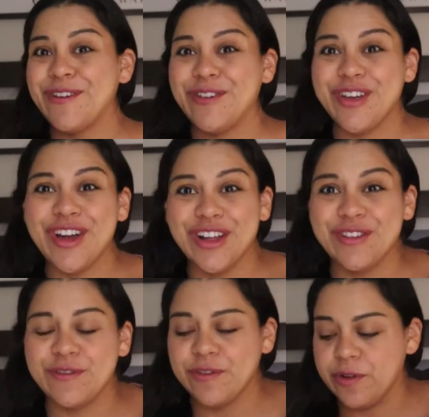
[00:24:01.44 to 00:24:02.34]
very
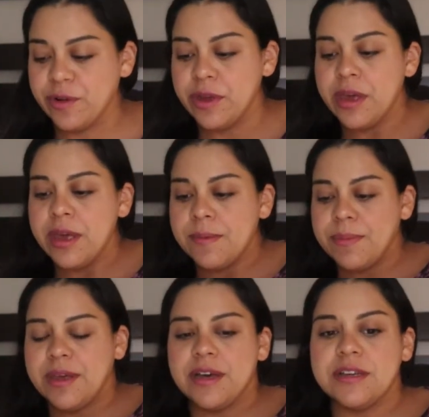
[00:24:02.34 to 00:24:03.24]
colorful,
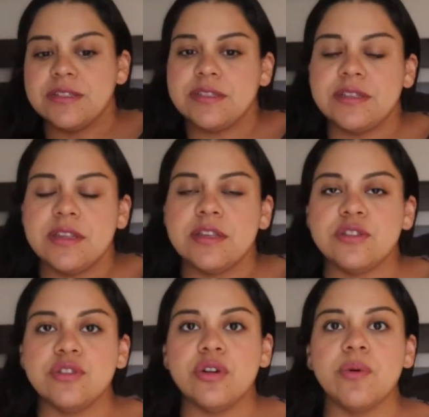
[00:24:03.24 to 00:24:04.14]
because
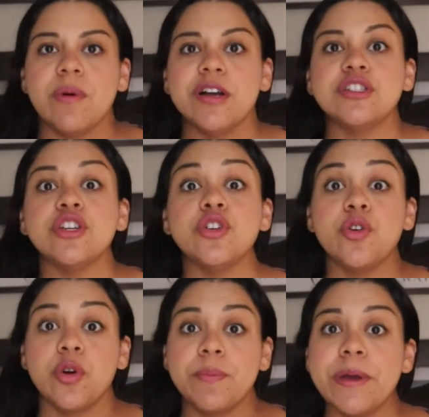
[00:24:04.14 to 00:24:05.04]
you don't want
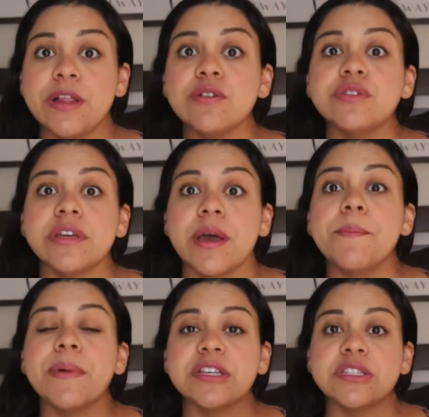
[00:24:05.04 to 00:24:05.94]
your pillow to get
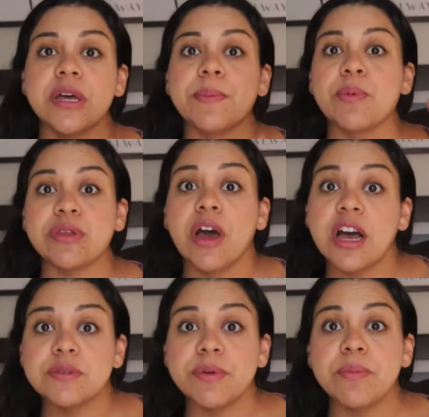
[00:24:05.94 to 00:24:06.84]
mixed up with the
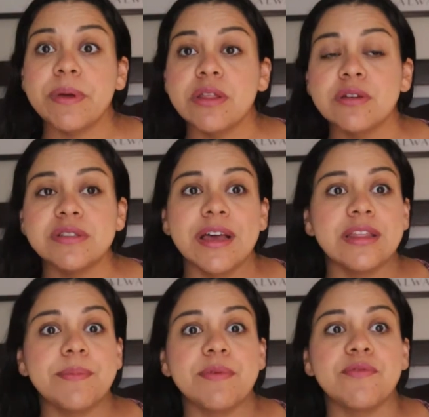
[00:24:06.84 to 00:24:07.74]
hospital pillows, and
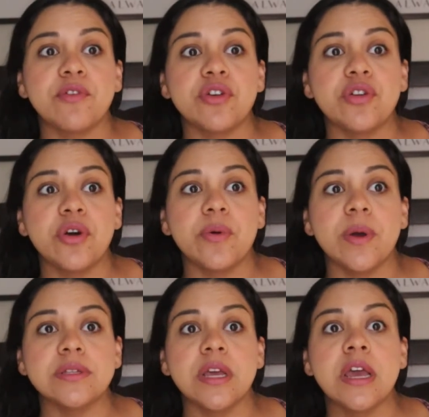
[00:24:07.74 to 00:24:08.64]
then before you know
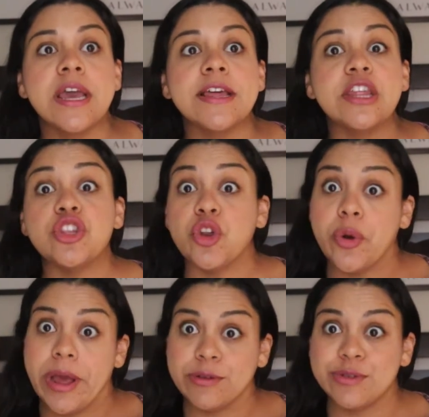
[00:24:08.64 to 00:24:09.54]
it, they're
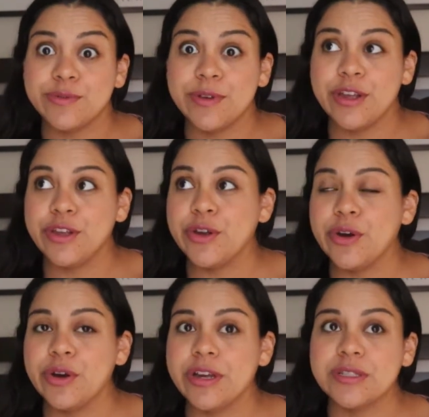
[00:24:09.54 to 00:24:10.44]
thrown out and
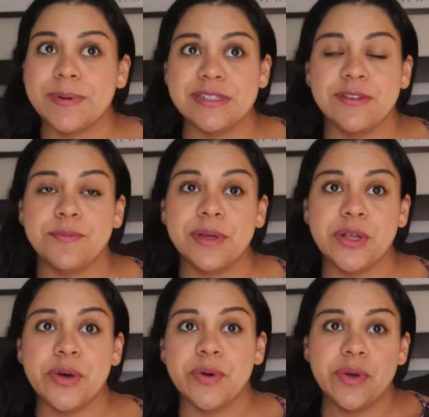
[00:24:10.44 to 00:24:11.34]
your expensive
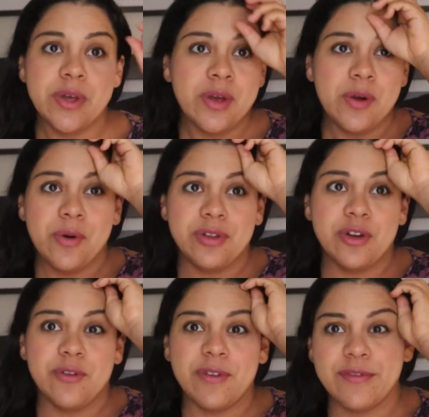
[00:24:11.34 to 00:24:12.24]
pillow or
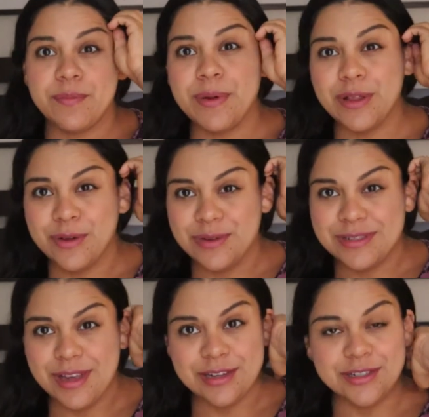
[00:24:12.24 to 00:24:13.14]
your favorite pillow
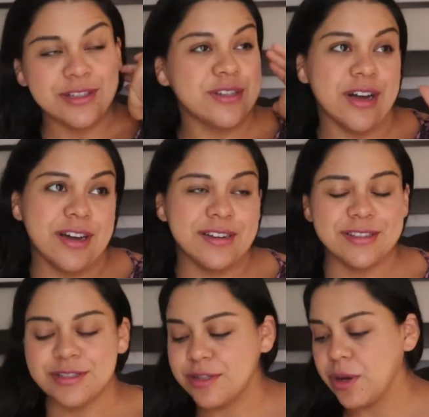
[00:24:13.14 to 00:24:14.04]
is actually gone.
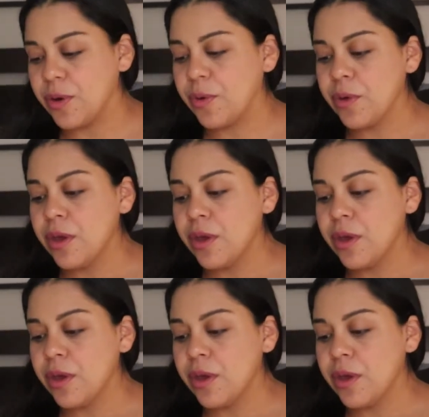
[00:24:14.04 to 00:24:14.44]
So